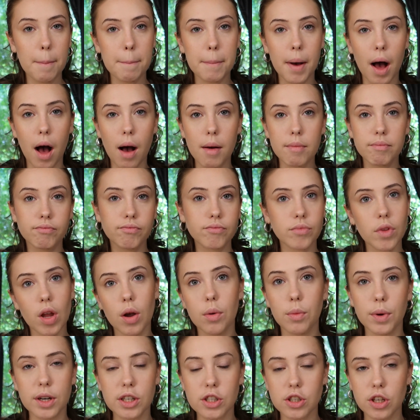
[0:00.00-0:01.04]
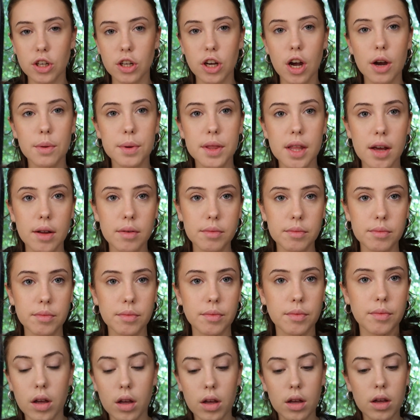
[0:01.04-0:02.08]
But we're just gonna go with it.
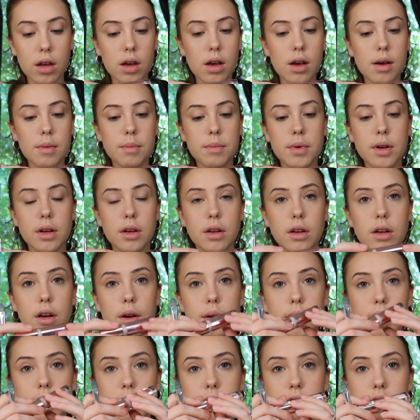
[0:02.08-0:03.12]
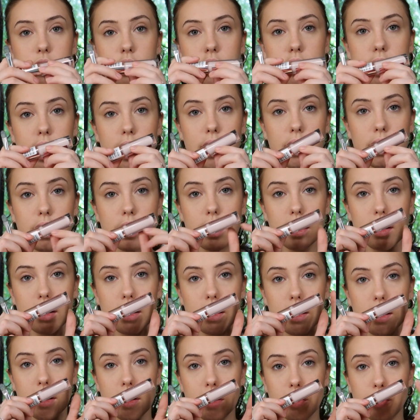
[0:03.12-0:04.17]
I am going to take
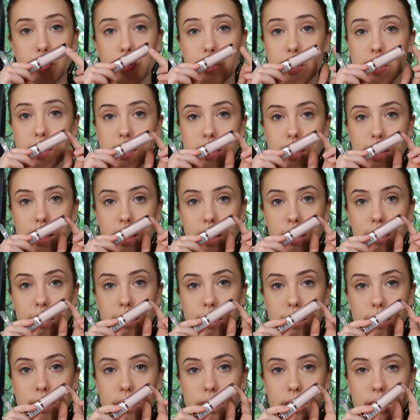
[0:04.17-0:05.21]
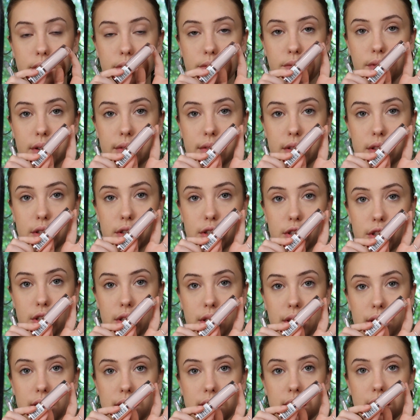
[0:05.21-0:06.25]
just this
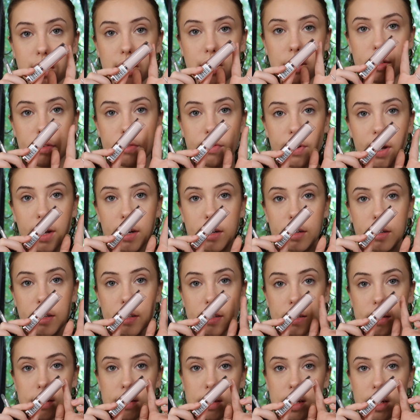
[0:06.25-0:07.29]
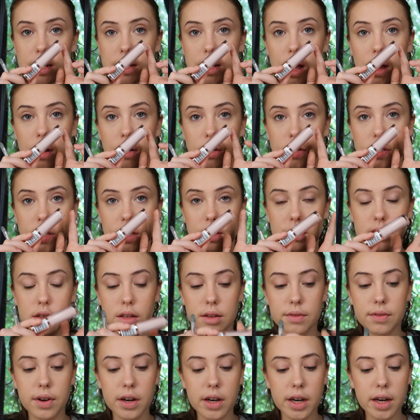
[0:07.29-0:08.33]
Revolution Conceal and Define Concealer because it's
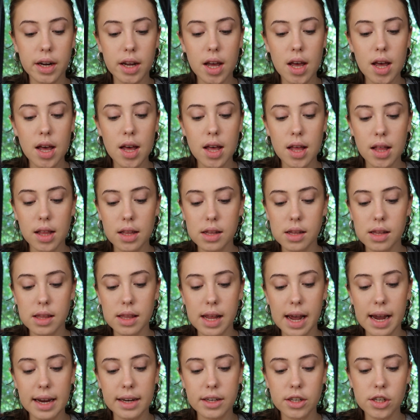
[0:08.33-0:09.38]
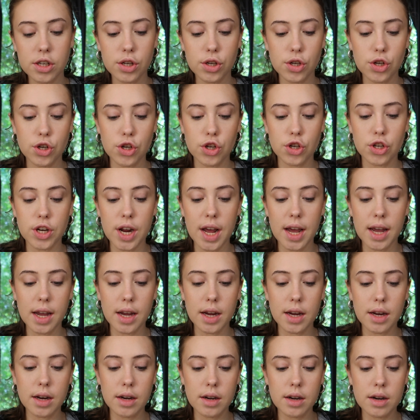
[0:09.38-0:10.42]
a very light
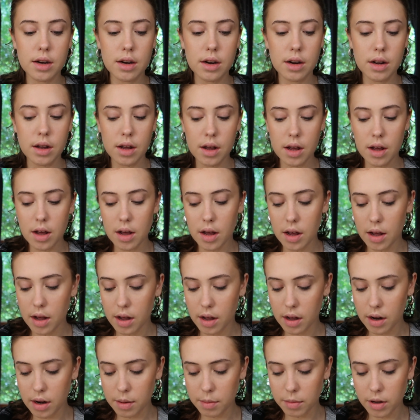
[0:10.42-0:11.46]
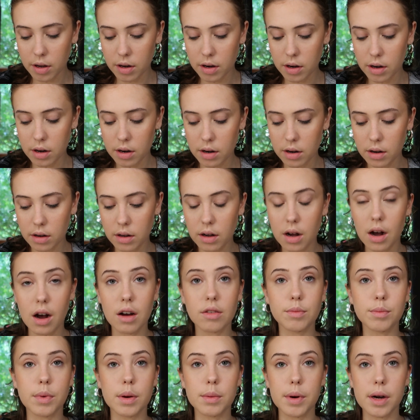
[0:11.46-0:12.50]
shade, and I'm gonna
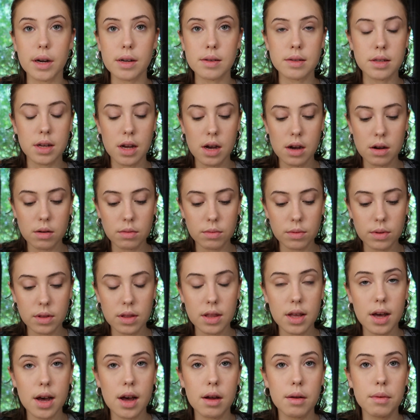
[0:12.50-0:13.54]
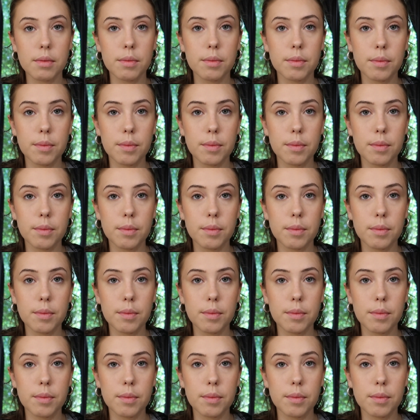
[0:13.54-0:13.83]
carve my brows out with that.